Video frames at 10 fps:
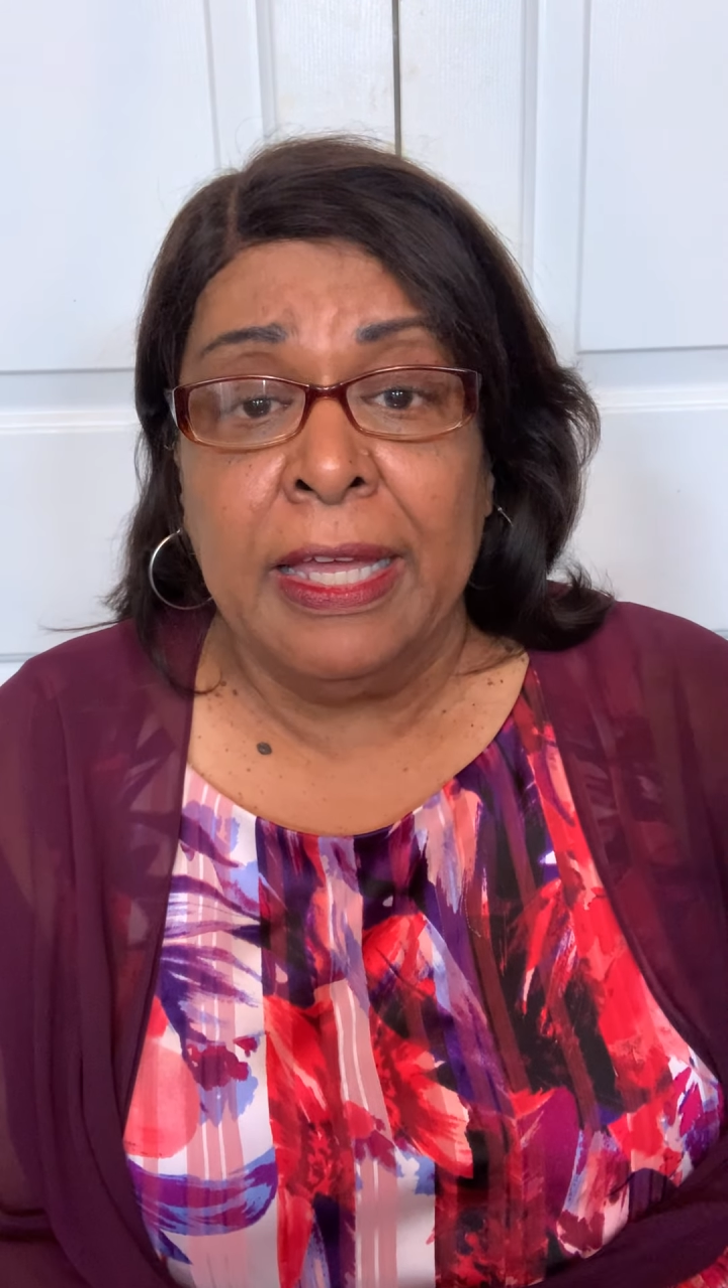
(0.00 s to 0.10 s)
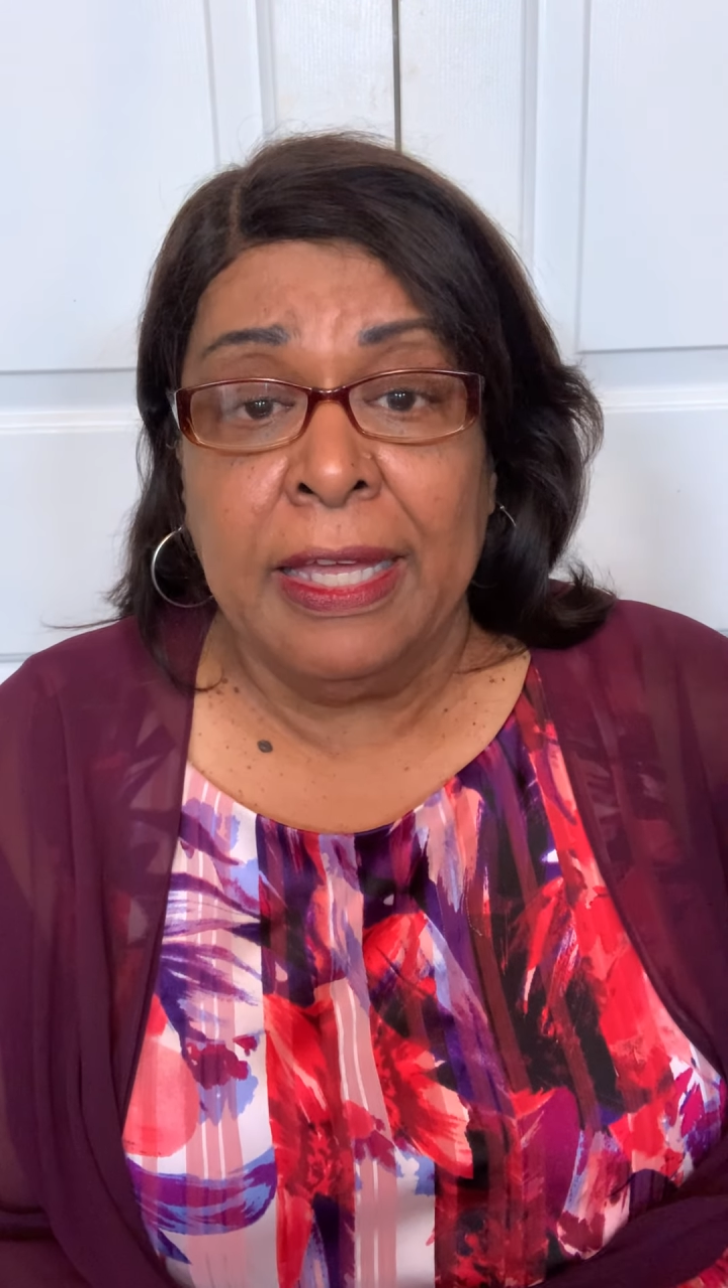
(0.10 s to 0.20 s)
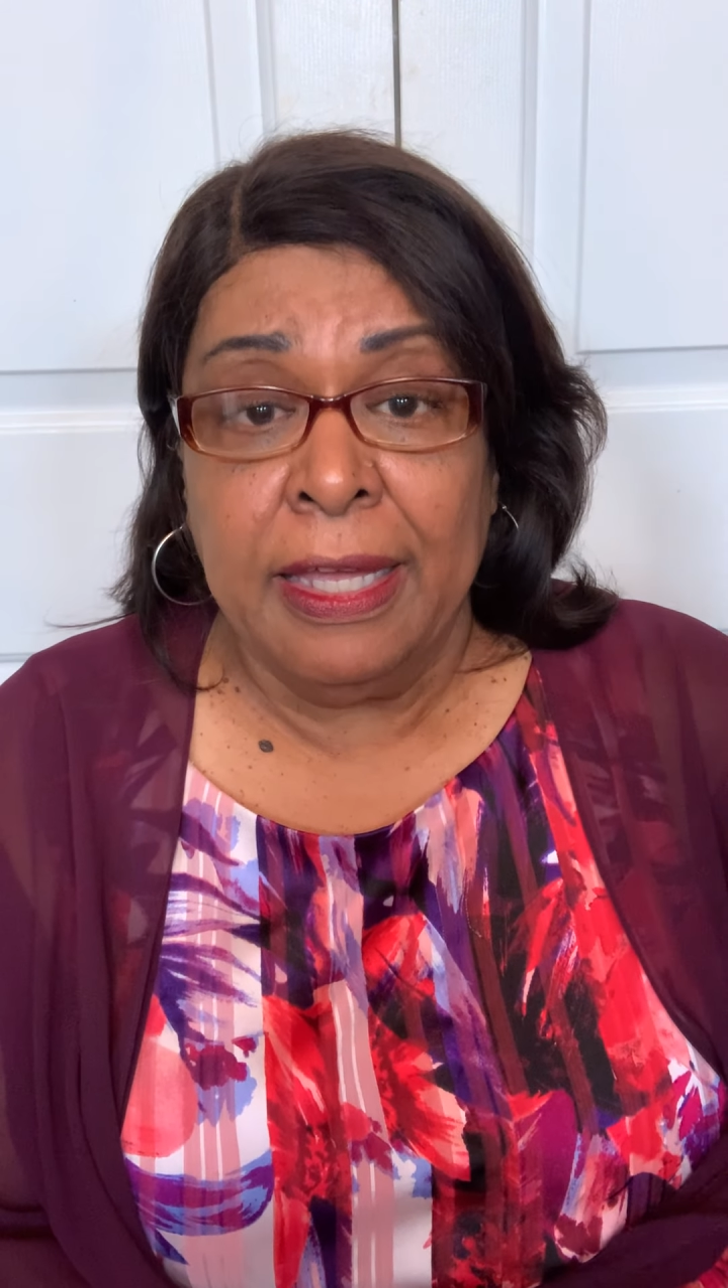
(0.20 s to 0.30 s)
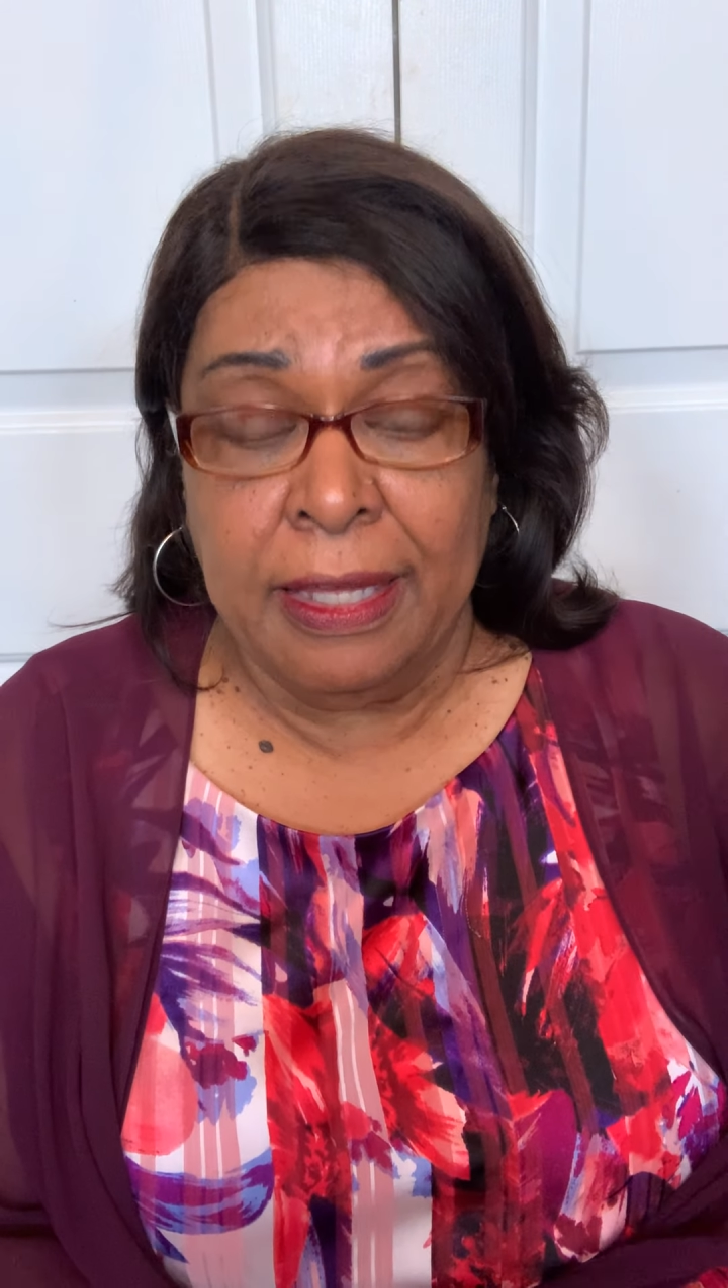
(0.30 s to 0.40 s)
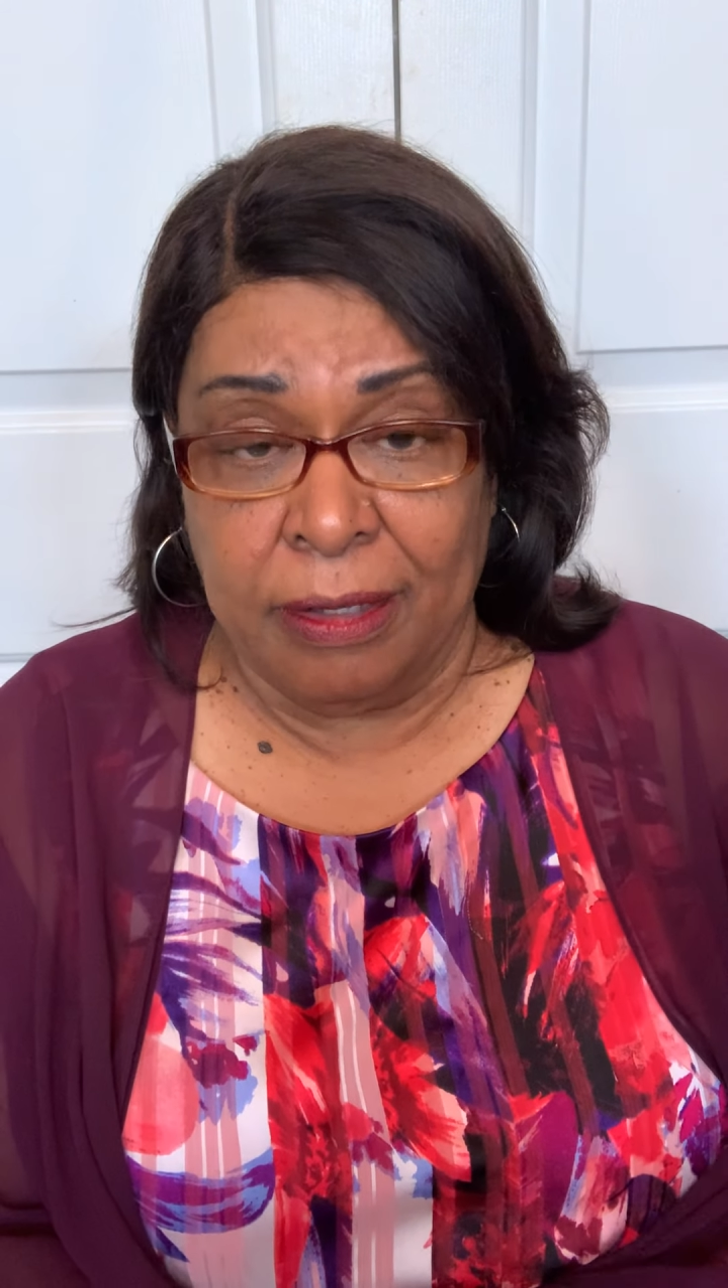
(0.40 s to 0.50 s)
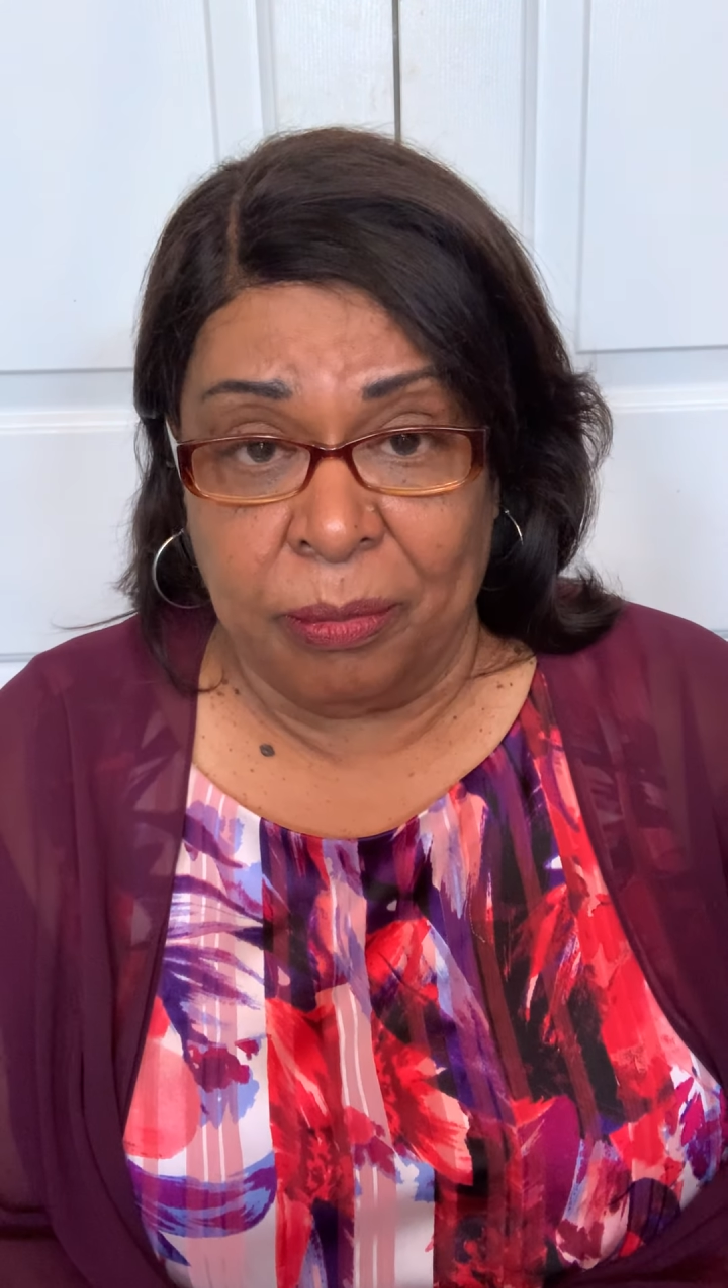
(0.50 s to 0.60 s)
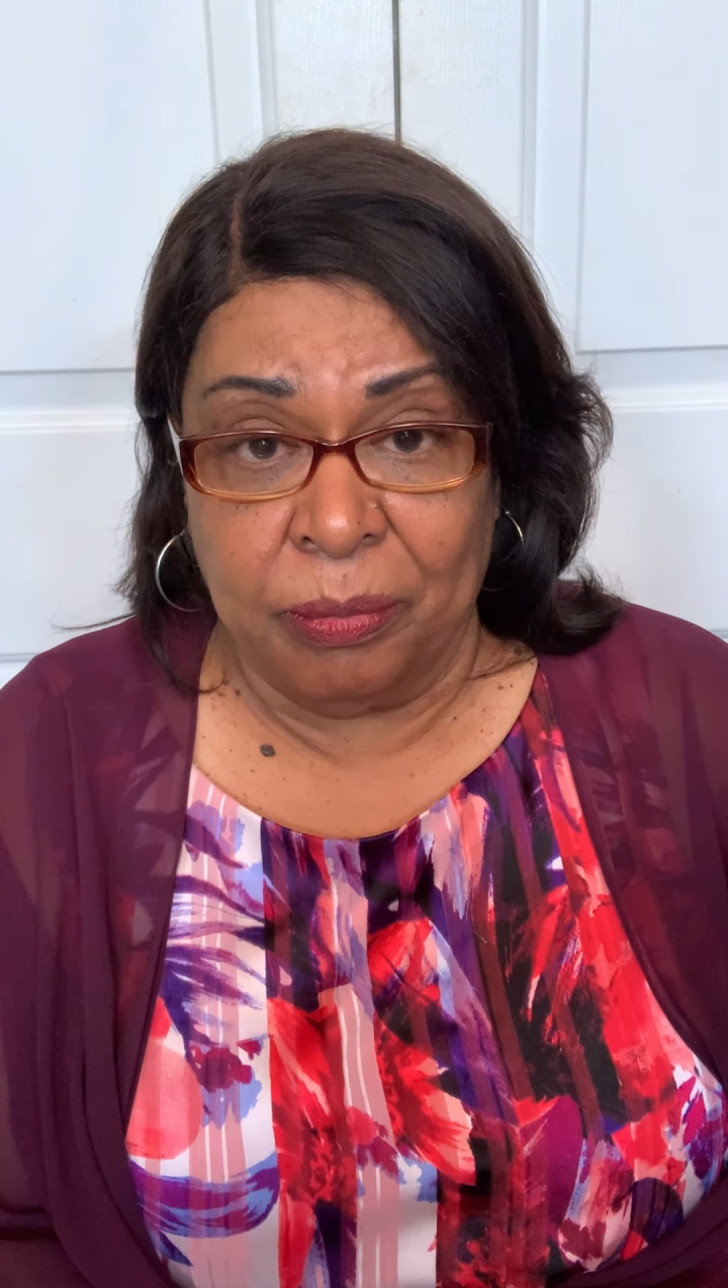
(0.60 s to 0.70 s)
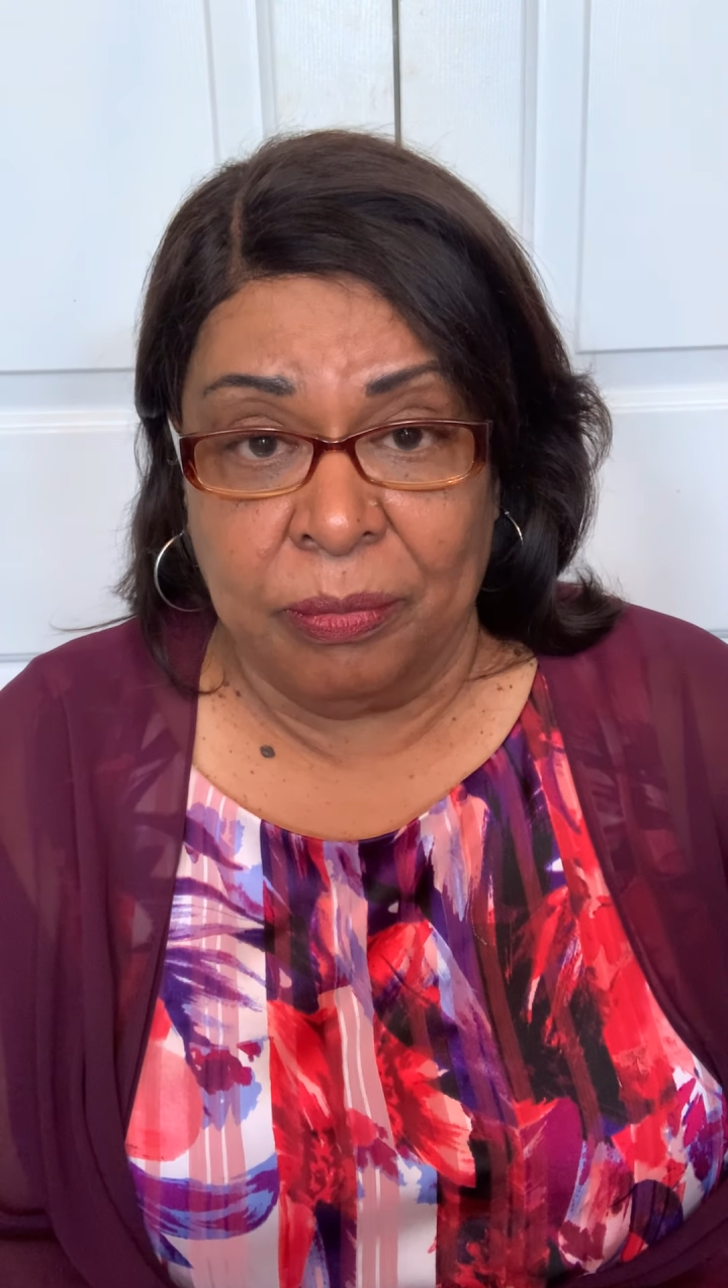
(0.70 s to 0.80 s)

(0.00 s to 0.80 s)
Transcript: him.